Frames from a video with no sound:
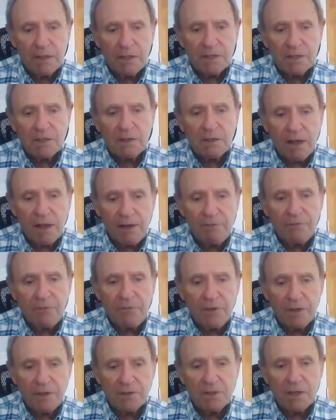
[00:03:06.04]
This
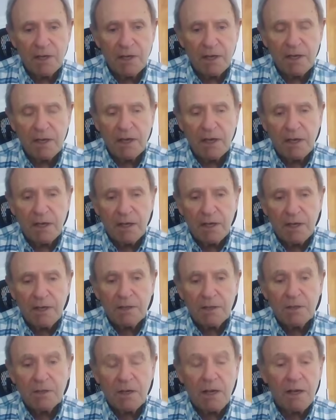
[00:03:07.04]
life is a
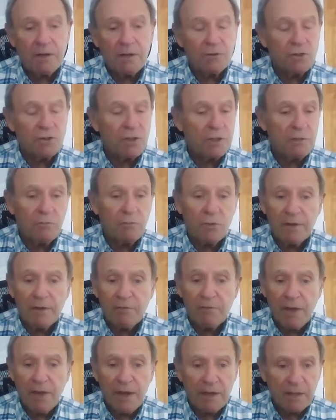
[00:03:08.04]
is an energy,
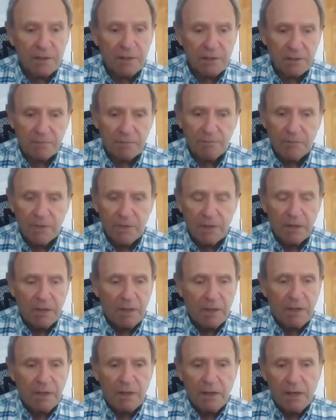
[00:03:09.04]
whatever that is,
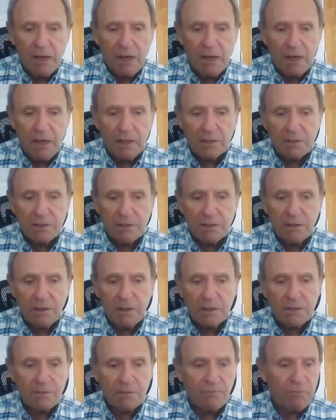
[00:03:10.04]
and it's
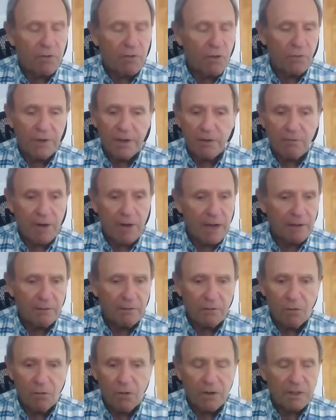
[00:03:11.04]
it's floating
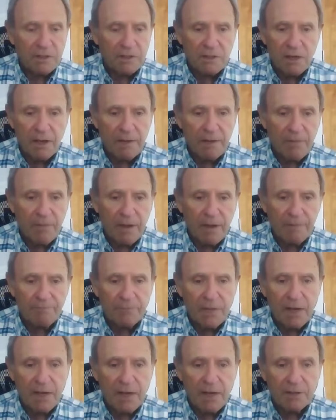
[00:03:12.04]
around all the time,
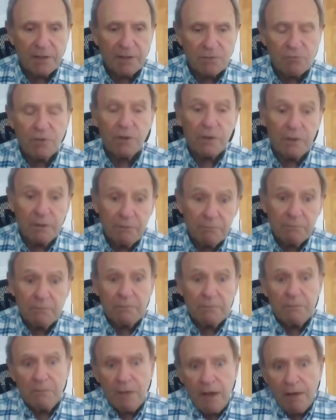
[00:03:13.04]
and it's really
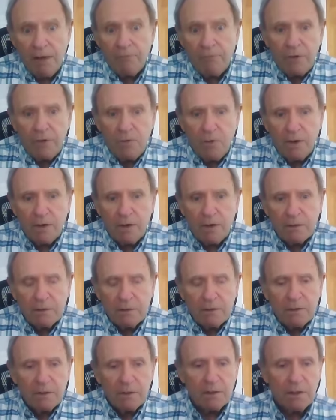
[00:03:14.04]
everywhere.